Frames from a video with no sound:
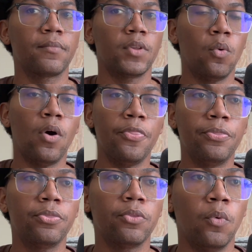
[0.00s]

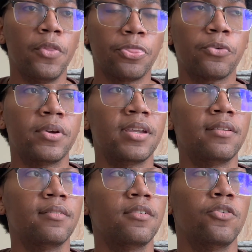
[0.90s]
1, 3,
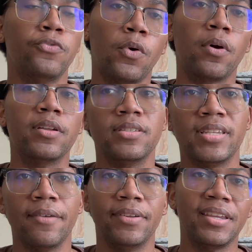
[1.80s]
4, and
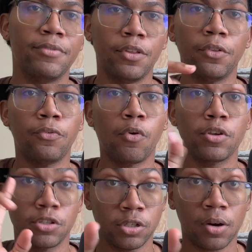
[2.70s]
7, even though the 4
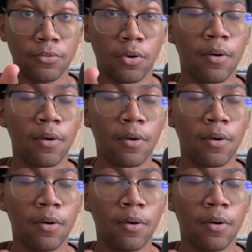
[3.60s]
is a sharp 4.